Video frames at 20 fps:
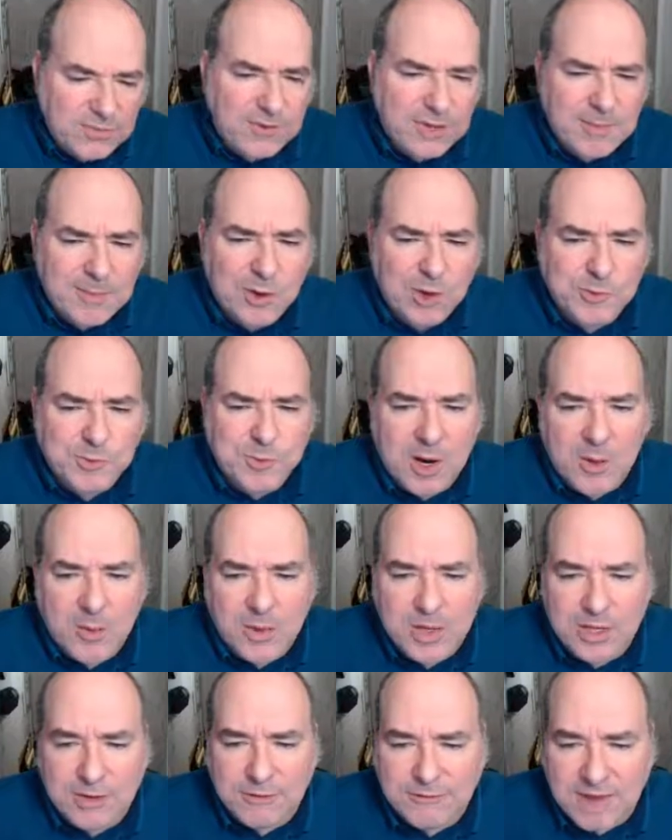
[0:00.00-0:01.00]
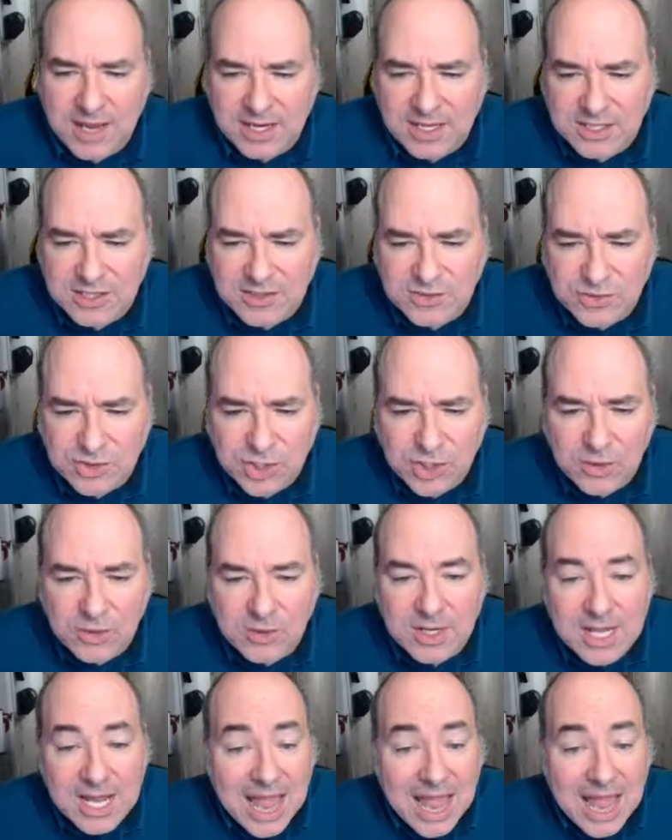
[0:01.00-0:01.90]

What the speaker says: For the most part, we're going to find it's true.